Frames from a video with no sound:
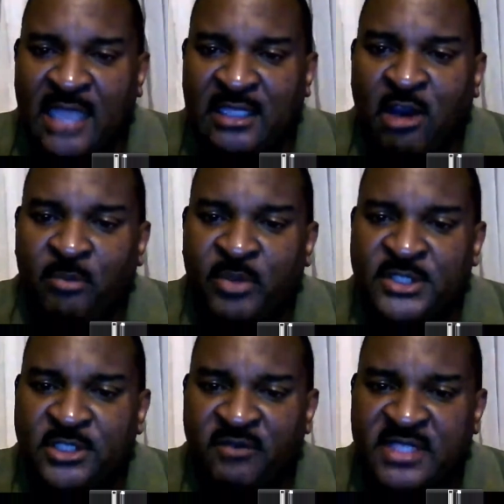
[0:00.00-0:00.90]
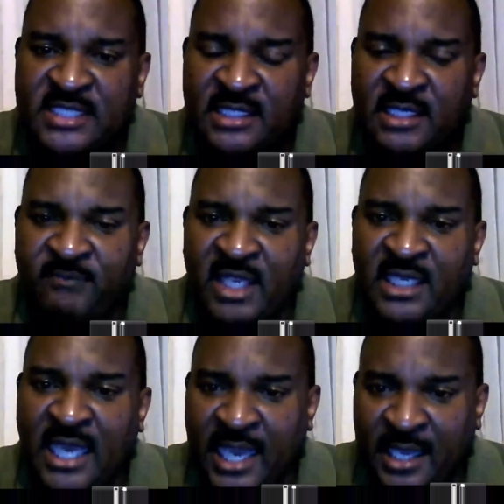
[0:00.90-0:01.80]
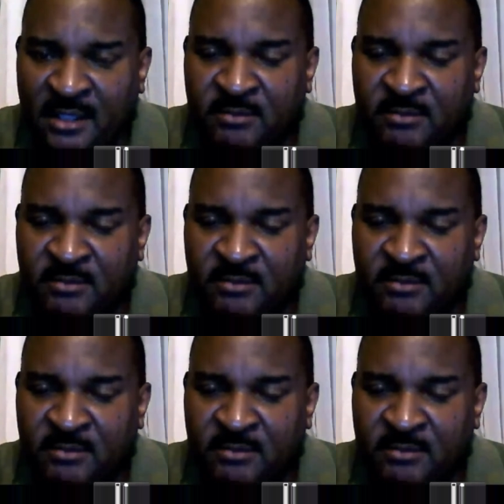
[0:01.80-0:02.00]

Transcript: corporate services in Guyana.